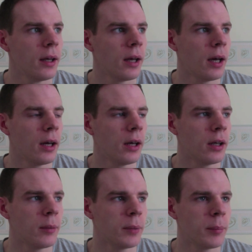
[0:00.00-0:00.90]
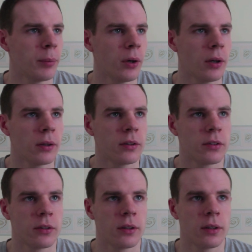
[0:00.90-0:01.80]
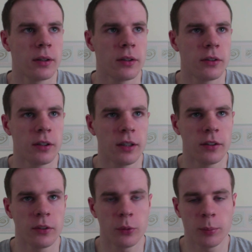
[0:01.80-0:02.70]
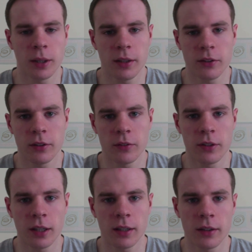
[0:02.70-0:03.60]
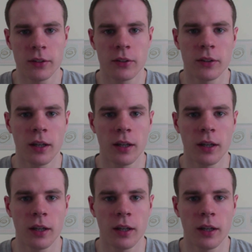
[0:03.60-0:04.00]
But seeing as this was my sort of second